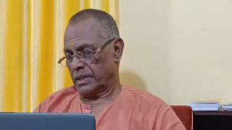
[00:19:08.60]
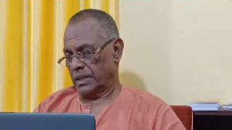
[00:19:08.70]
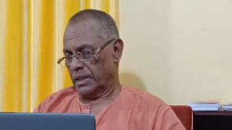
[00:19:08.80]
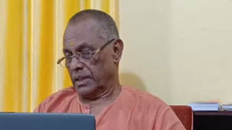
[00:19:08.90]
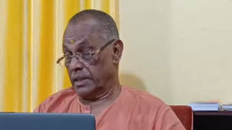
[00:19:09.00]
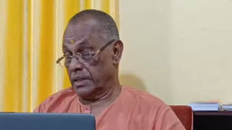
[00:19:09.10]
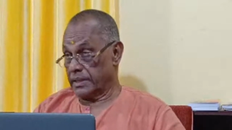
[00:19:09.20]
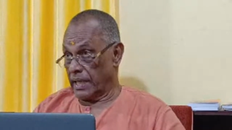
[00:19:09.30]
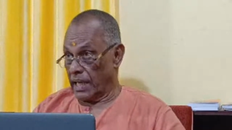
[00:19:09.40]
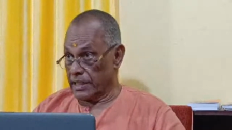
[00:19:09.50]
It is a
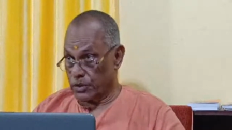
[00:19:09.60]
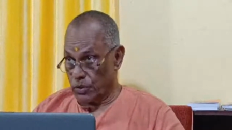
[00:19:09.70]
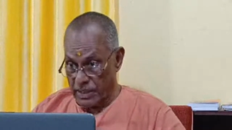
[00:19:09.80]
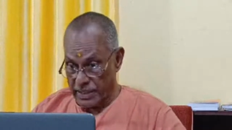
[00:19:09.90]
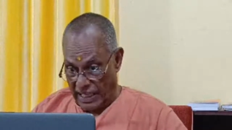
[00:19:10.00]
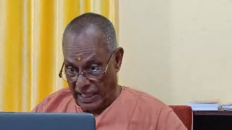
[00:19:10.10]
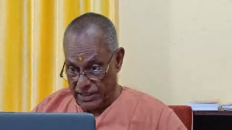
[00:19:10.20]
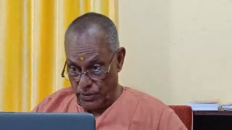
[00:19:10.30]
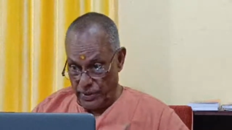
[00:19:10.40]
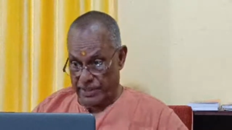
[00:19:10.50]
natural
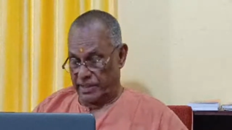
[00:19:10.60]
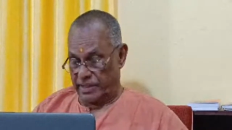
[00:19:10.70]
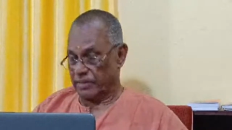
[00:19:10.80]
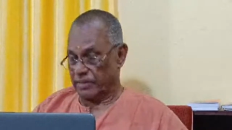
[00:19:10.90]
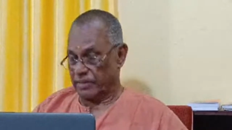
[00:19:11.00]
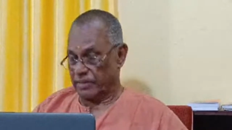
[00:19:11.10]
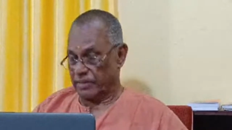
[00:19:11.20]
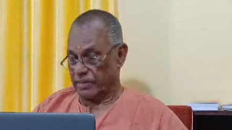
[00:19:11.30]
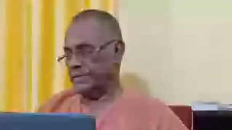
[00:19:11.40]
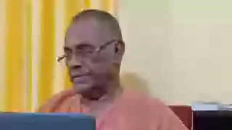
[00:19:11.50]
graduation
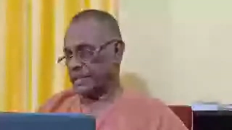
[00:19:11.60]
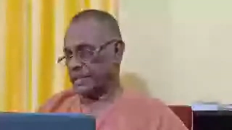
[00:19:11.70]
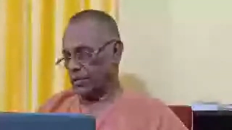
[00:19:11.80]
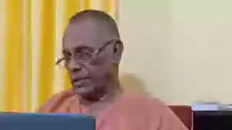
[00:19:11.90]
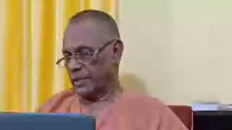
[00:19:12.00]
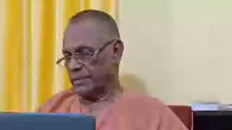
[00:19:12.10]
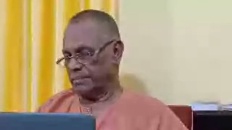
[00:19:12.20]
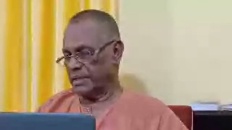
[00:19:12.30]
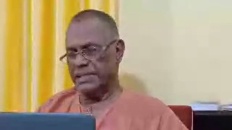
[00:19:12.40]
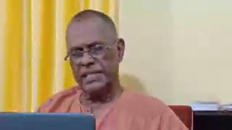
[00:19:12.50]
when we start doing it.
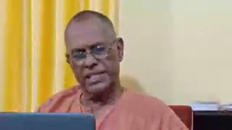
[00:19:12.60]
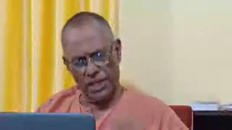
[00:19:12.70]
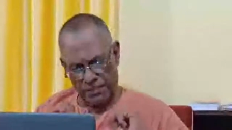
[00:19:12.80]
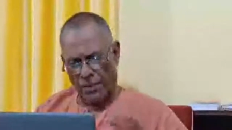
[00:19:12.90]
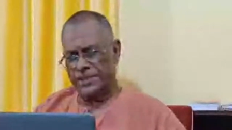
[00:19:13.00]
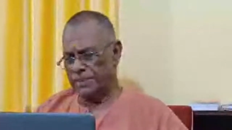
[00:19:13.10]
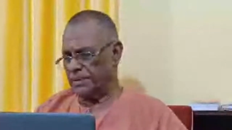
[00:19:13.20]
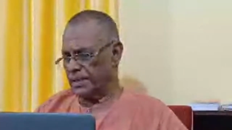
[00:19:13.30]
Because it is not possible,